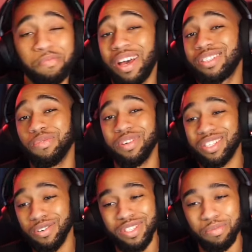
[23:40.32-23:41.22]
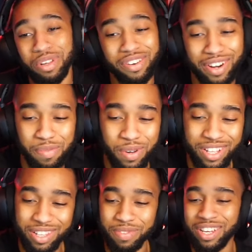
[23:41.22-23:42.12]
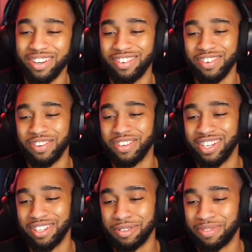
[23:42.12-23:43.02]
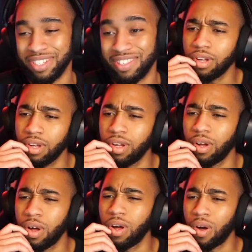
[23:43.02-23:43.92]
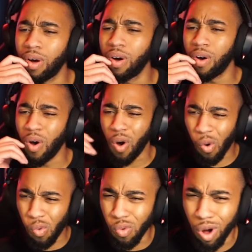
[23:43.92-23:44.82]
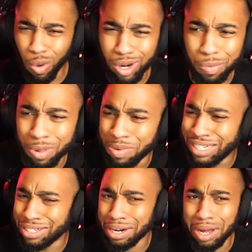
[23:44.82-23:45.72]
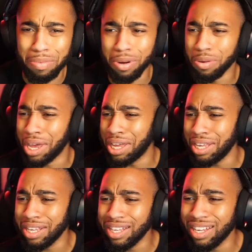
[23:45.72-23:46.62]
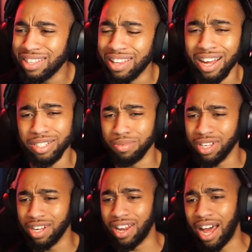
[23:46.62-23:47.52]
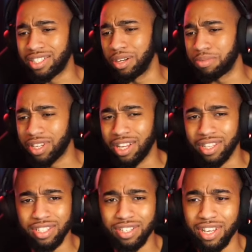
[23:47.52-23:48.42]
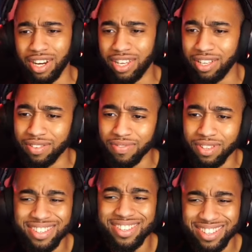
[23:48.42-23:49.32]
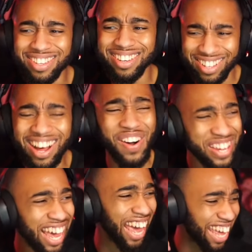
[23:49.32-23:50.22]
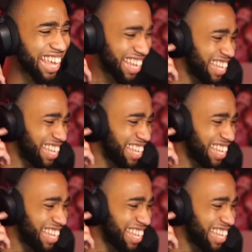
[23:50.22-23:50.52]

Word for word: Match opening 2 is obliterating, but let me hear it real quick, you know what I'm saying? Ooh, hold up, let me shut up. Okay. Nah, I jumped the gun. I jumped the gun. This looks kinda heat. Okay.